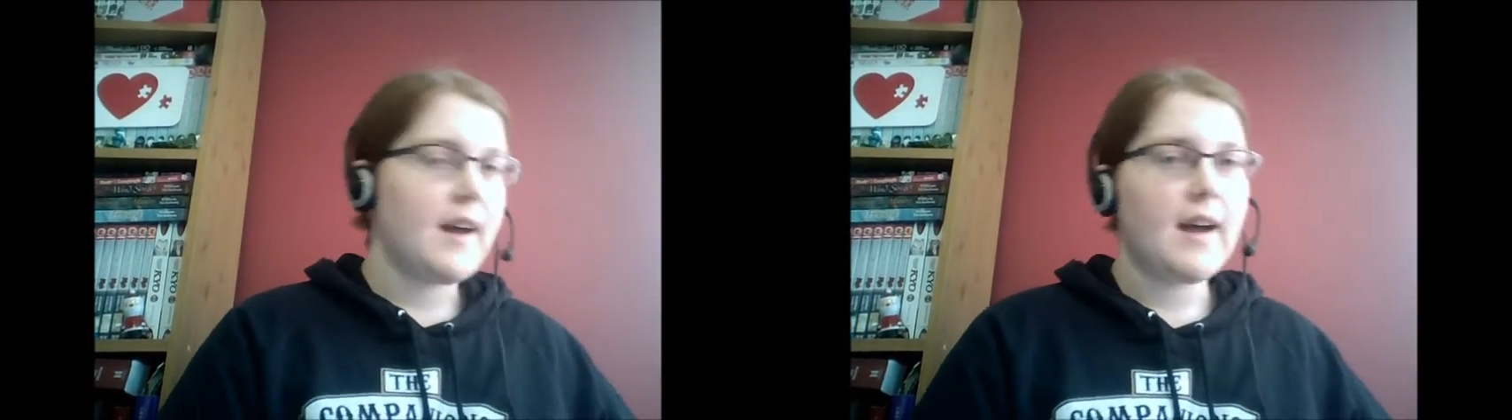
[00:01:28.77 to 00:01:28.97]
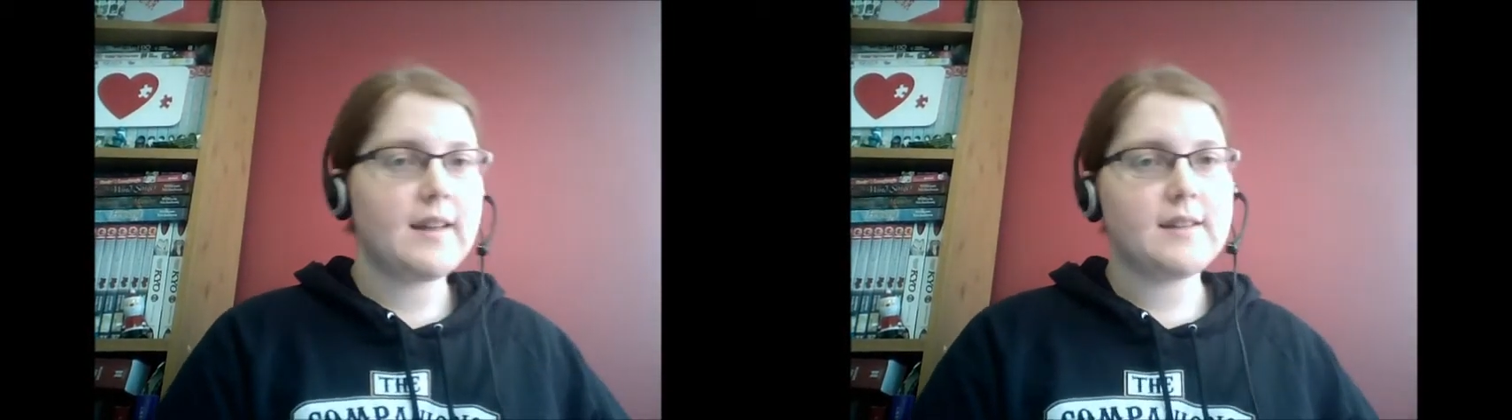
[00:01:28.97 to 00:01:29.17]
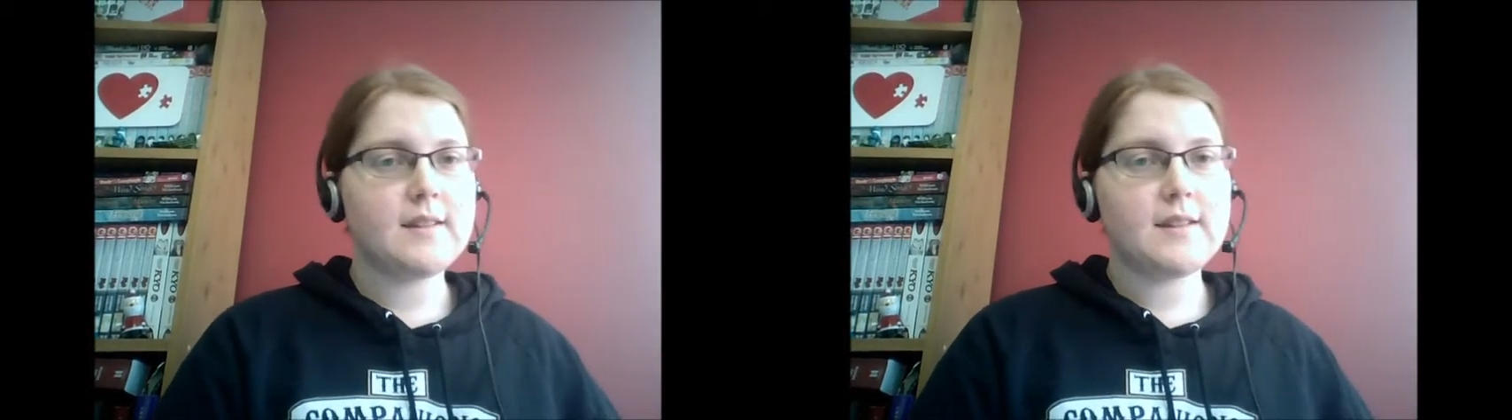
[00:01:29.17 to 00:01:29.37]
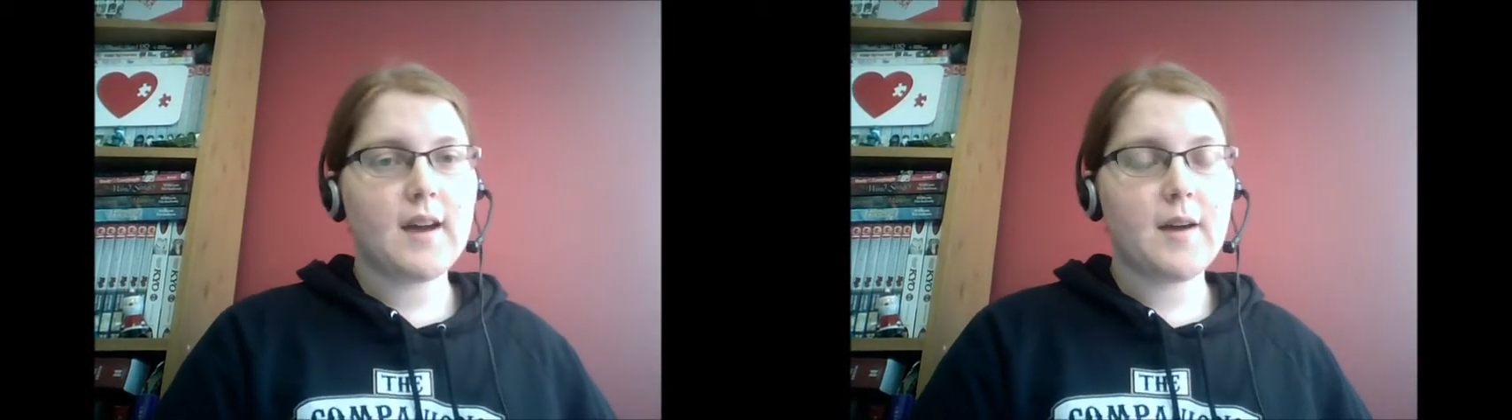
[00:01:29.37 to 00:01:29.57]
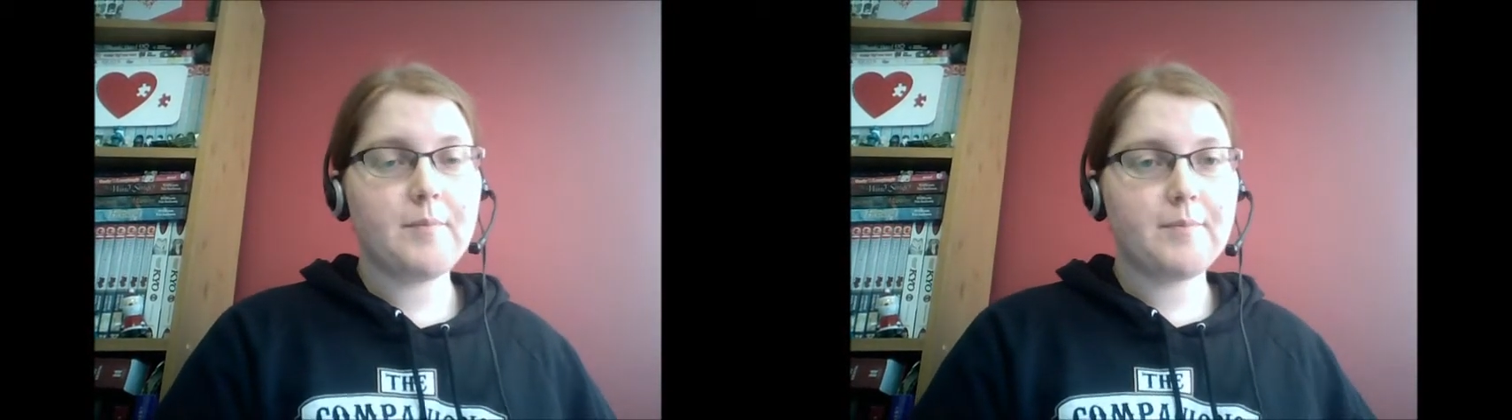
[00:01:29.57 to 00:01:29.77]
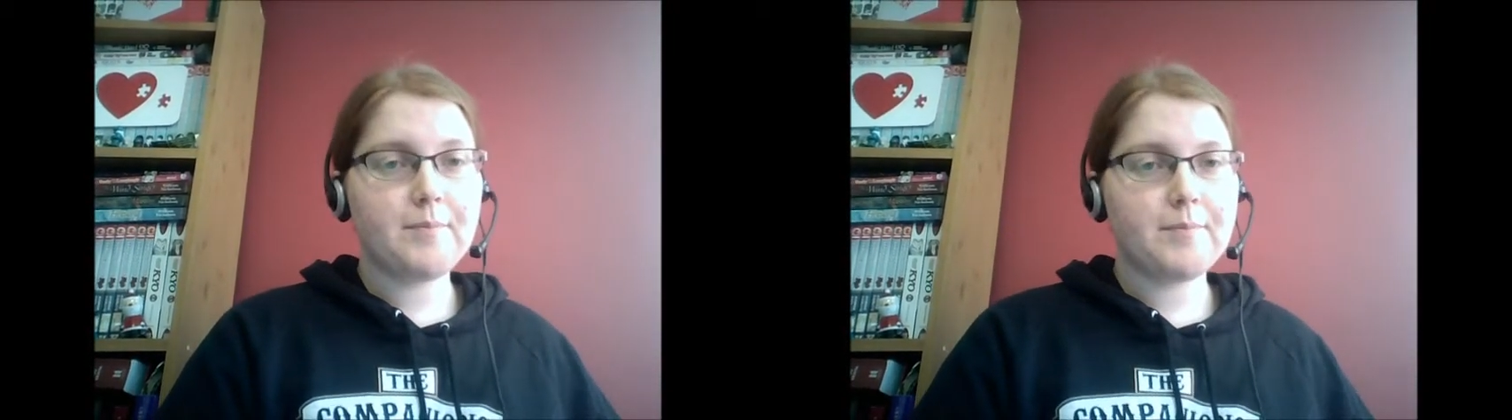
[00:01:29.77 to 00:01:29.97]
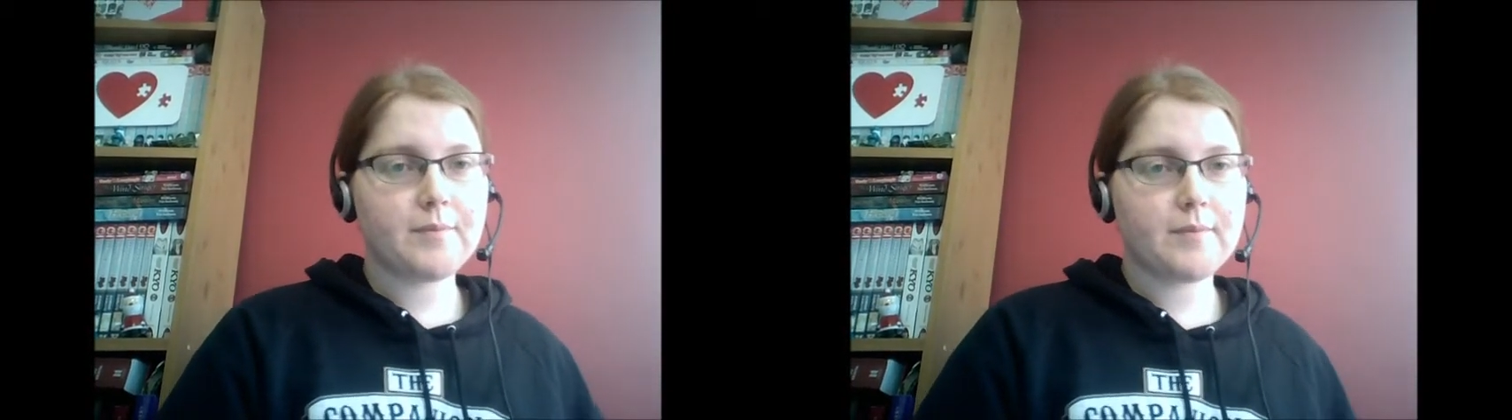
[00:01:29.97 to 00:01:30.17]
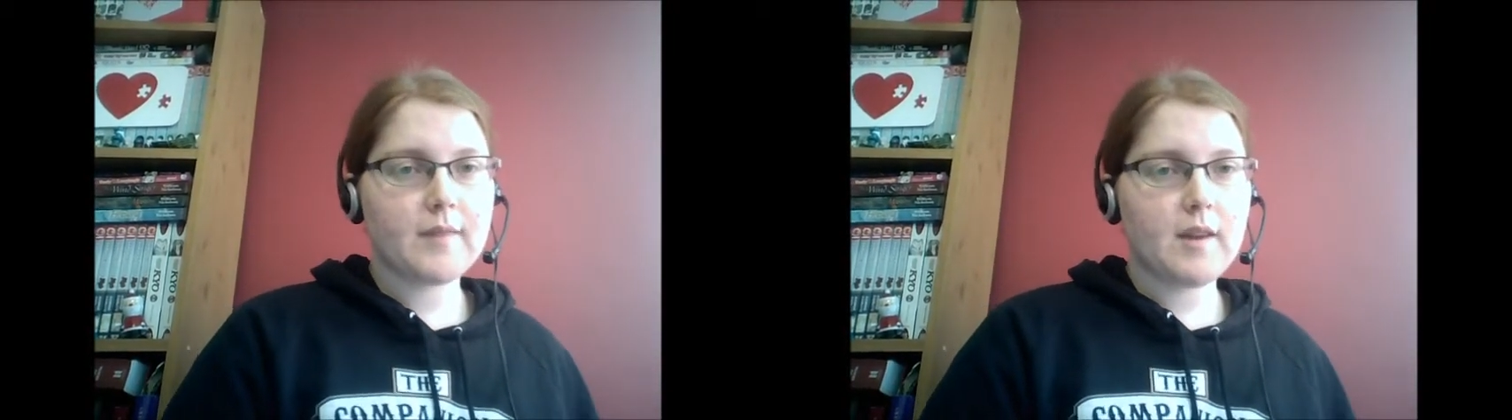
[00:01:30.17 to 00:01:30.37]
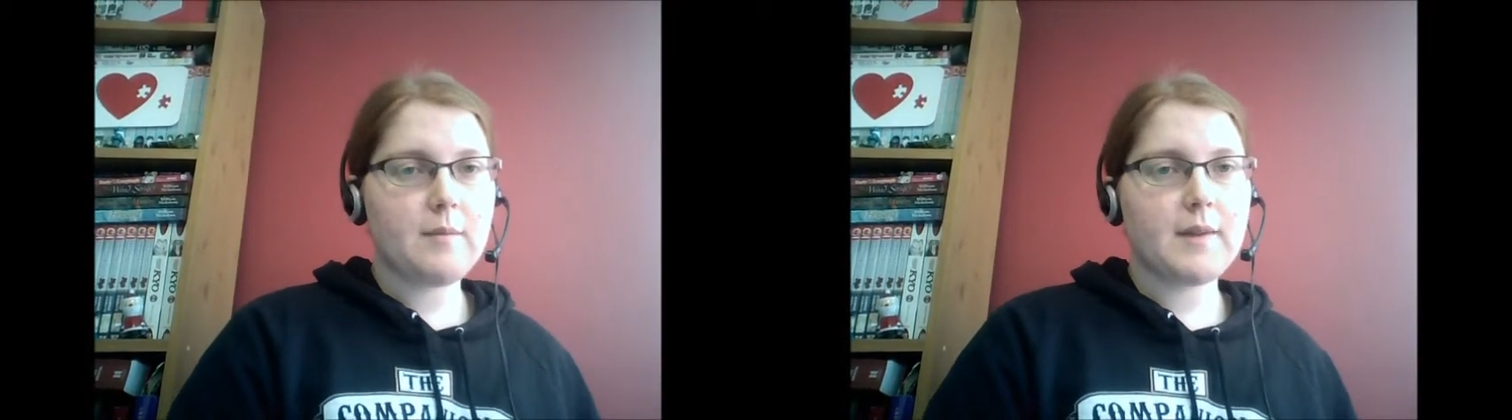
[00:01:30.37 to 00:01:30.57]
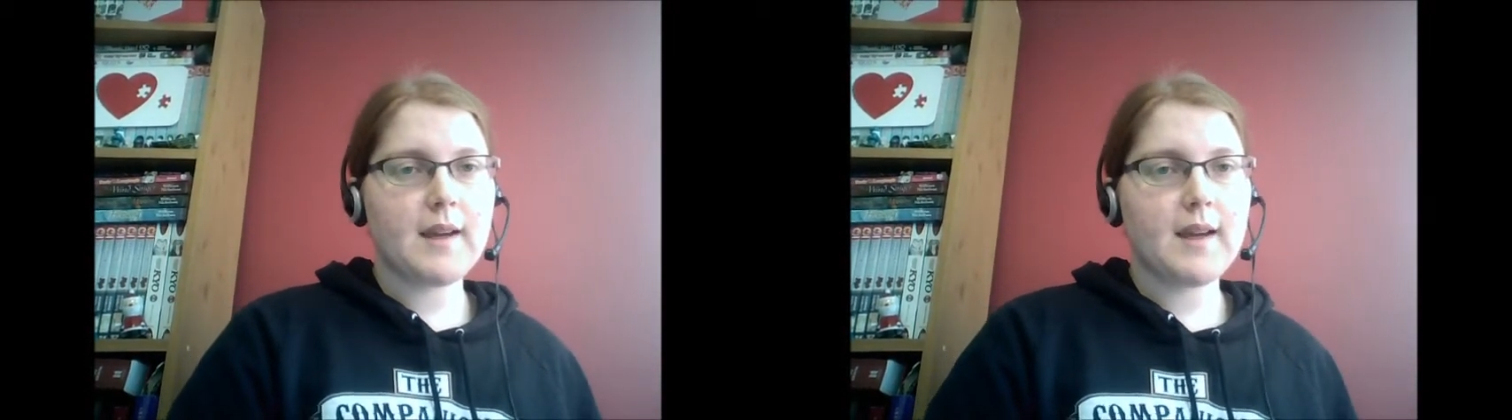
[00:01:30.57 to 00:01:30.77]
And
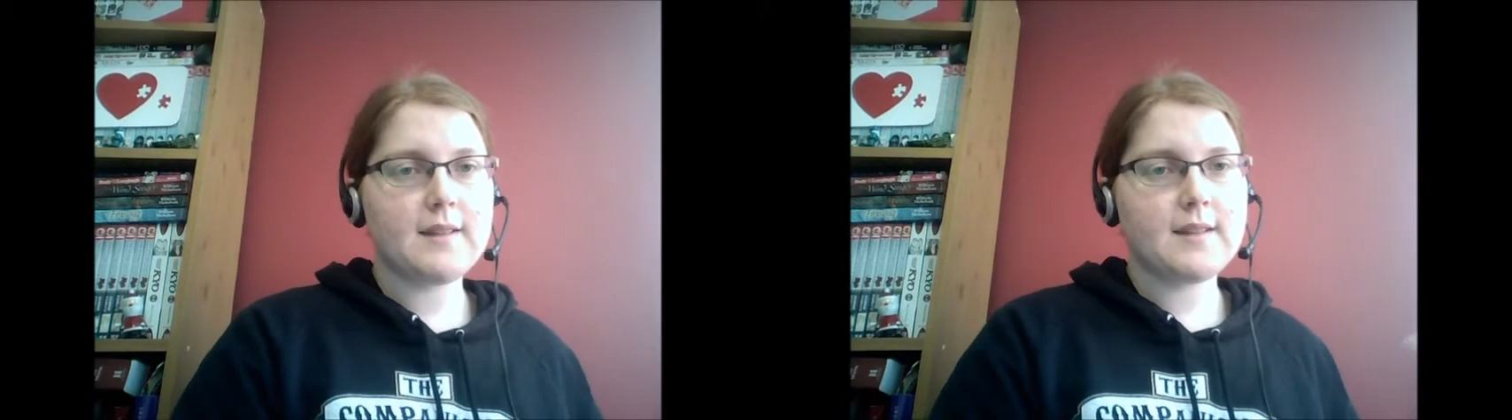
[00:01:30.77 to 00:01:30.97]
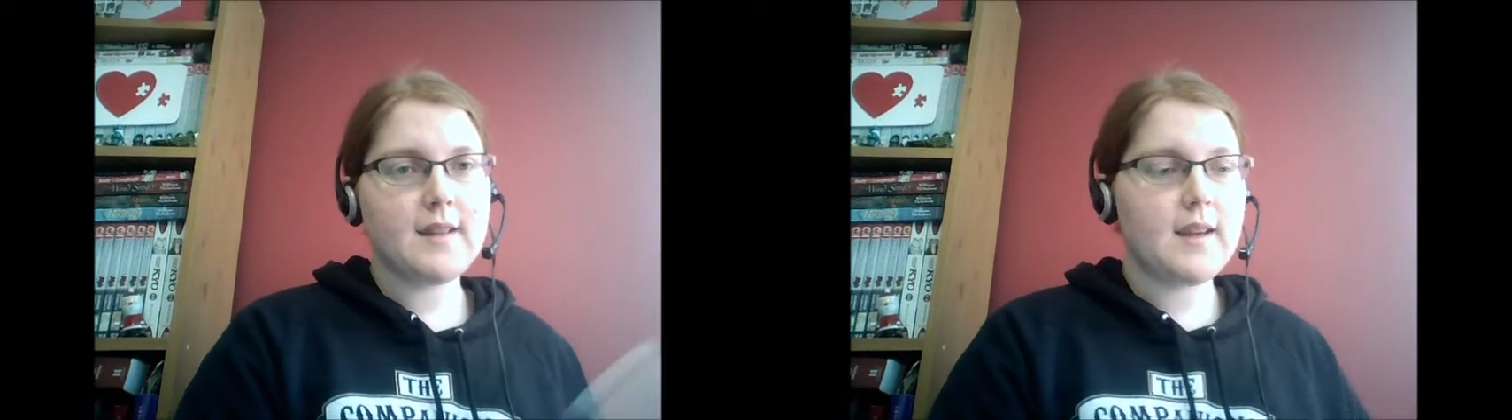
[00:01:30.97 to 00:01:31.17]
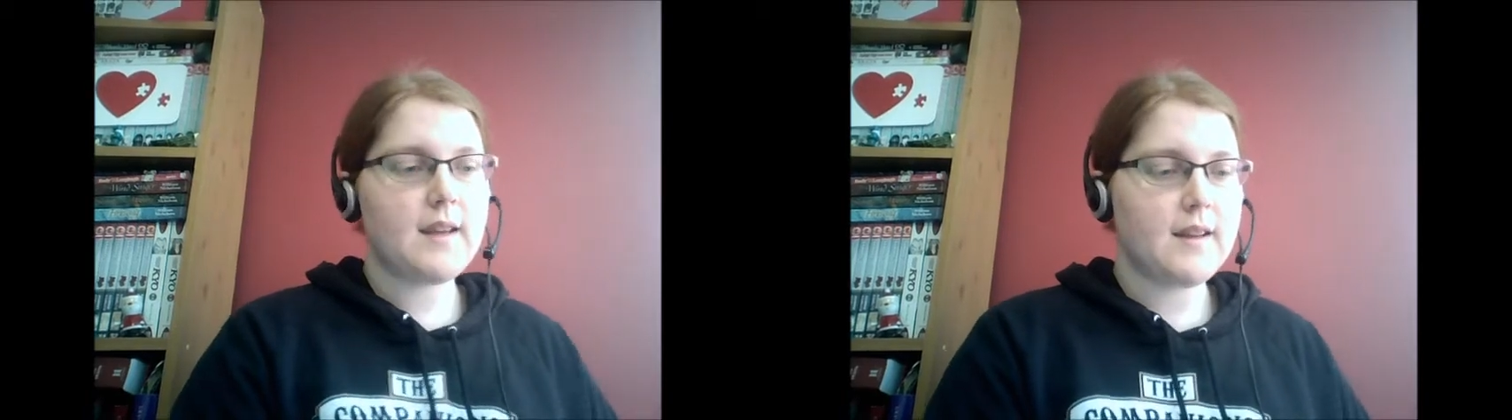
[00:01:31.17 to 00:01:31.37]
Mackenzie,